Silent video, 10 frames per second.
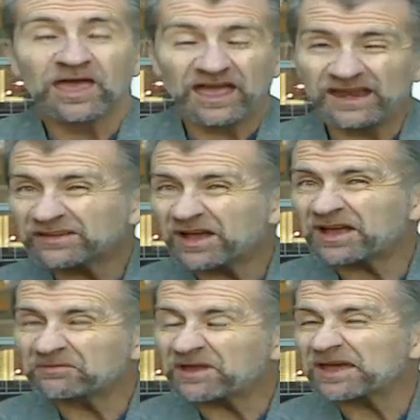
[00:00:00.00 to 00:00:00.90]
And that's
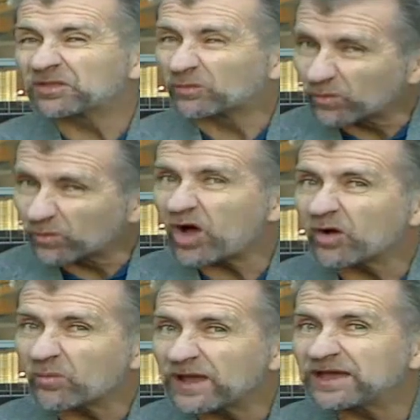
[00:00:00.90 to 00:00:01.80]
kind of like the
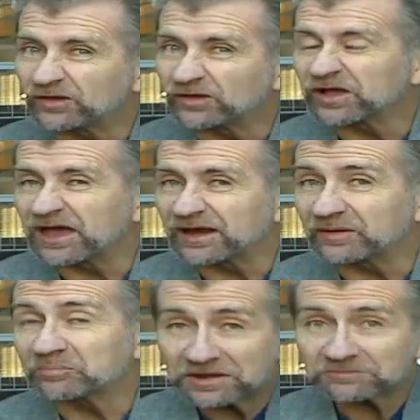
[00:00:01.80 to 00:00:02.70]
wrong way to look at
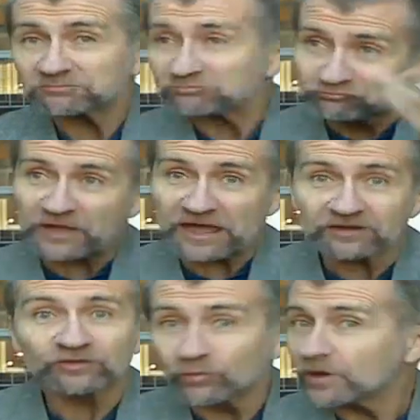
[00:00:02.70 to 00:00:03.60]
it. But that
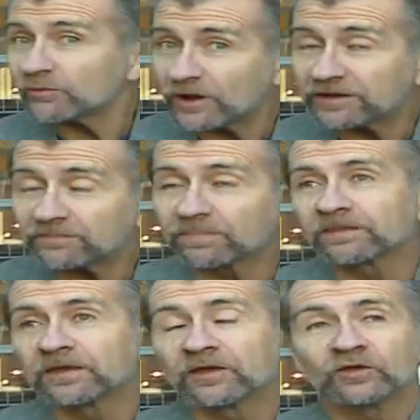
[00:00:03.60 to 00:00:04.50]
is one way.
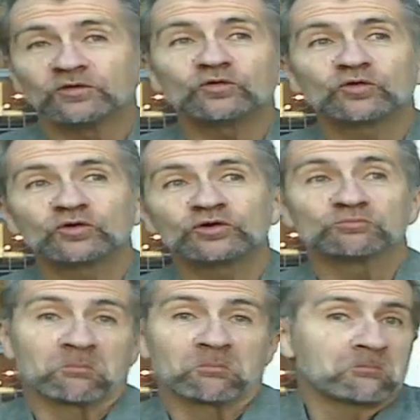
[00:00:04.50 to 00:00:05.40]
You could
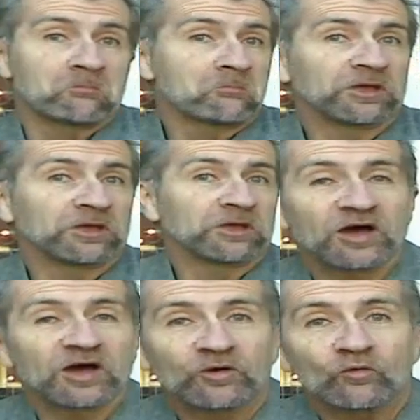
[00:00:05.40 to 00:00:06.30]
give a
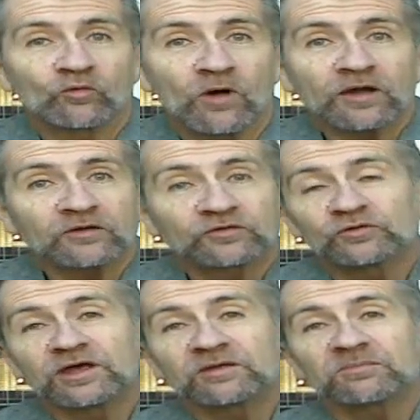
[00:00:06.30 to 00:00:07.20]
cup of cold water to
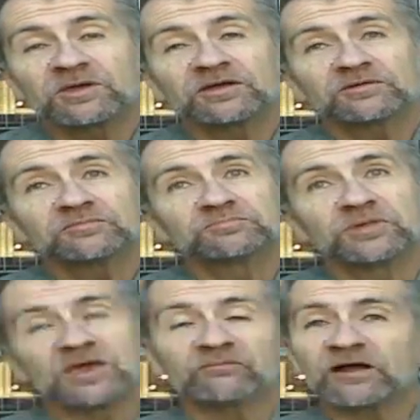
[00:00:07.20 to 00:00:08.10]
an enemy and
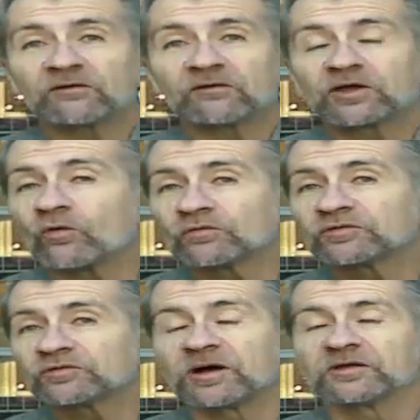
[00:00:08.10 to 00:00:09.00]
heap fiery
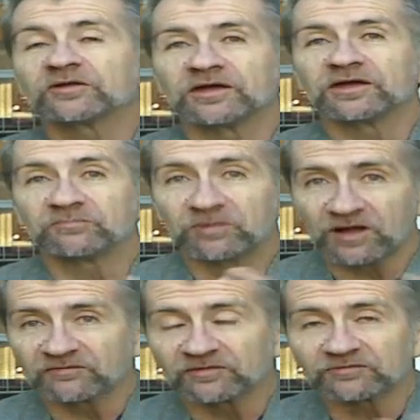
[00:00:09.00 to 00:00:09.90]
coals upon their head,
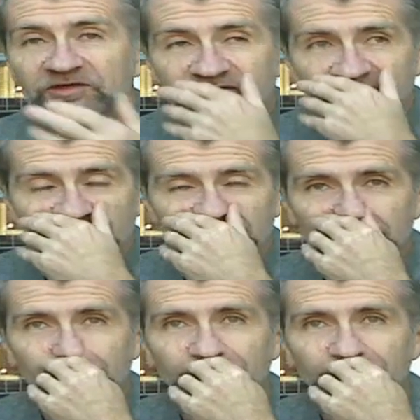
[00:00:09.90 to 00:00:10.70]
Proverbs teaches us.